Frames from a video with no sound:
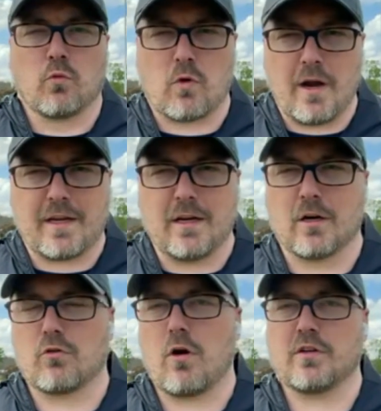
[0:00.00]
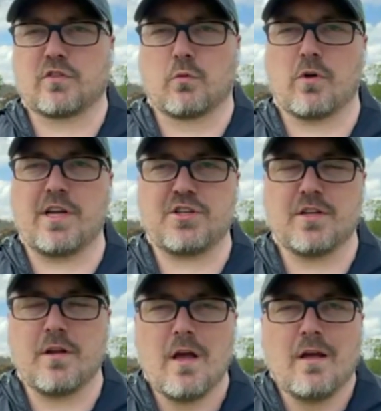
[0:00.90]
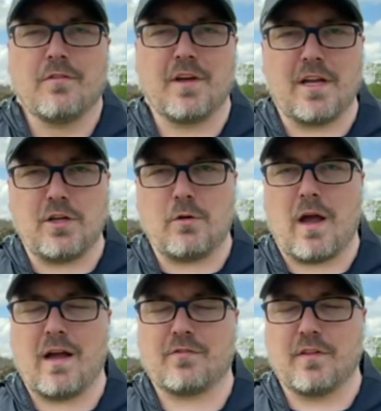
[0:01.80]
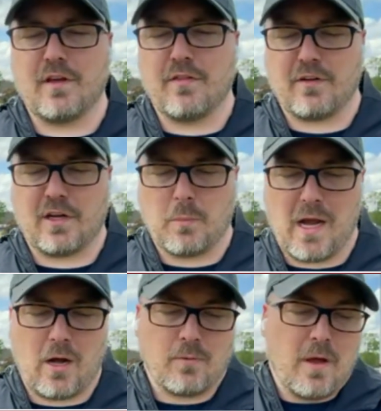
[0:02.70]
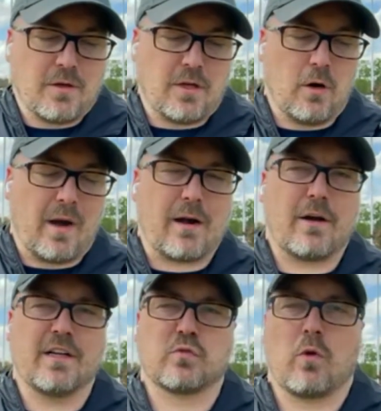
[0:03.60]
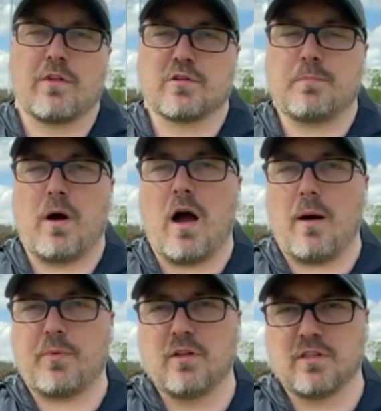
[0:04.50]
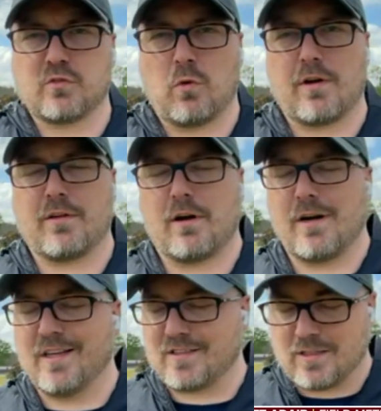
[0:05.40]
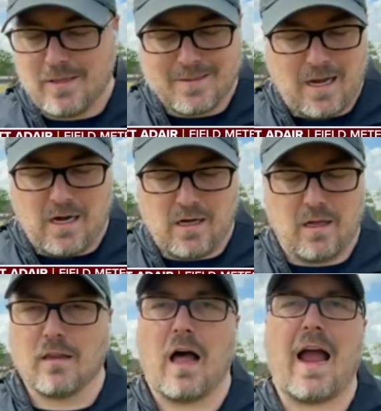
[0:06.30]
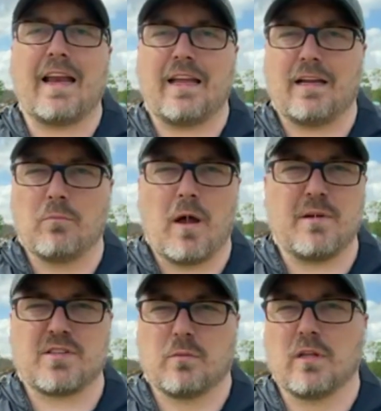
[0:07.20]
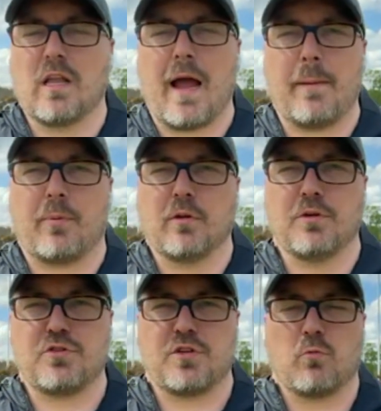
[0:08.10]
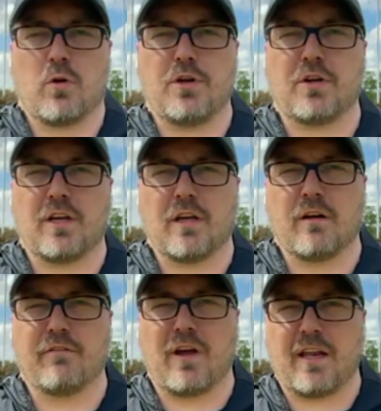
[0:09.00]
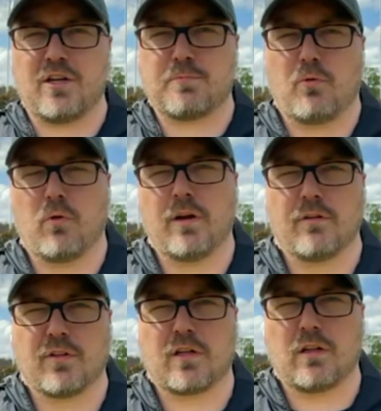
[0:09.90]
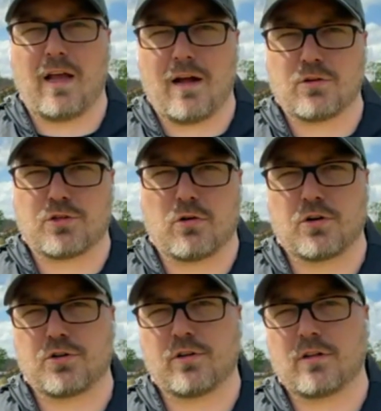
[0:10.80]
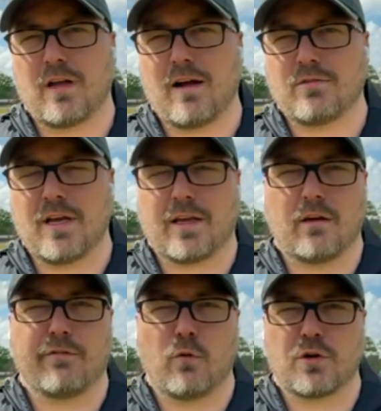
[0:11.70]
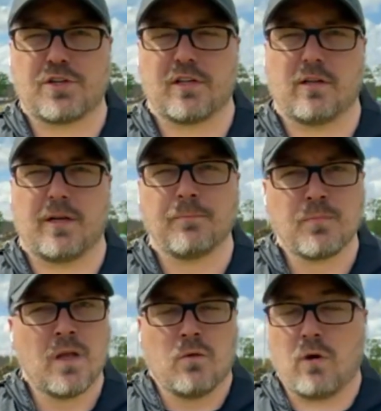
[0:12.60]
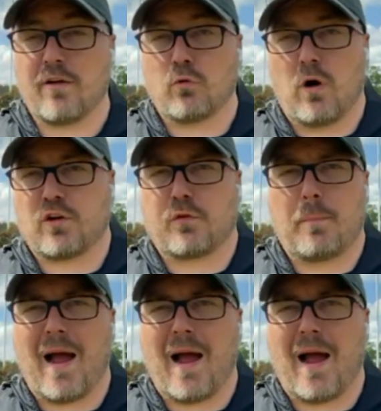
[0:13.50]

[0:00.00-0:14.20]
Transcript: raking across the region. Then you have to then think about, you know, areas where there's populous, where there is uh, lighting, maybe some light pollution, where you can get a vantage point of the cloud structure, the cloud deck. And unfortunately, we have to watch for